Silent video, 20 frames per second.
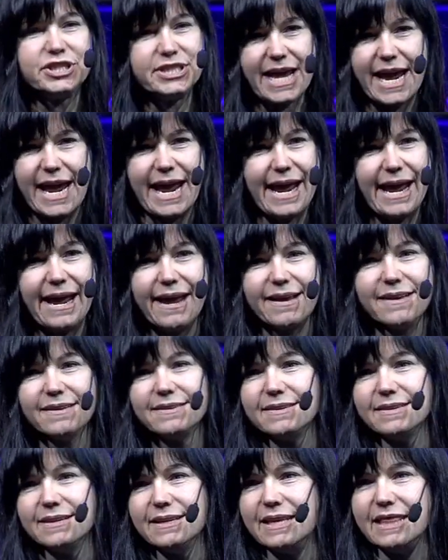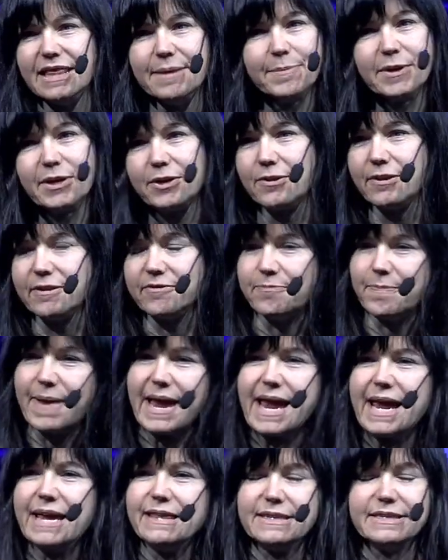day in the middle of
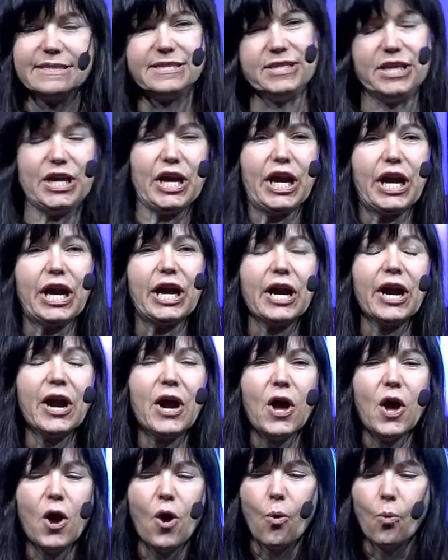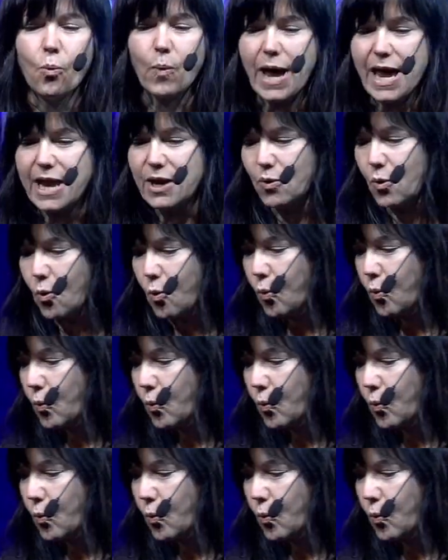May this year when